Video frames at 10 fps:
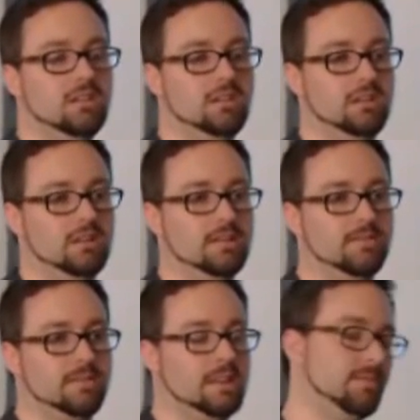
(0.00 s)

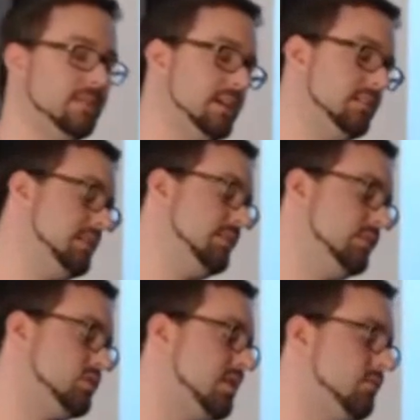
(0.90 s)
If you
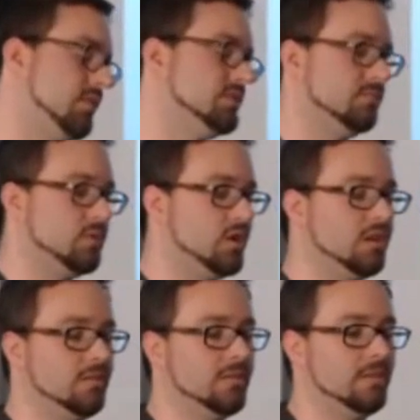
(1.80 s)
try and run some
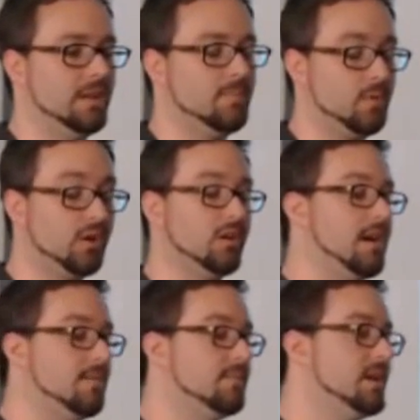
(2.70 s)

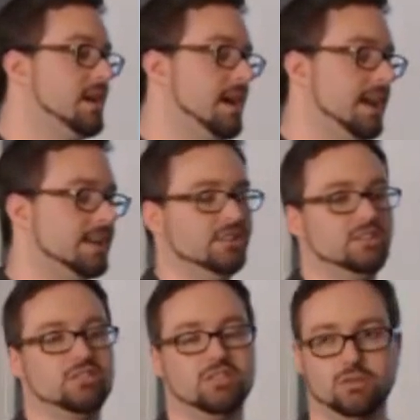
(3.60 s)
program and actually
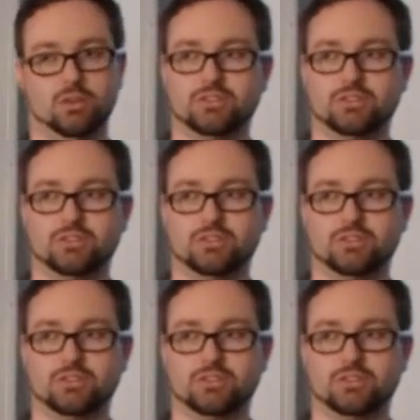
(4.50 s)
it's trying to do all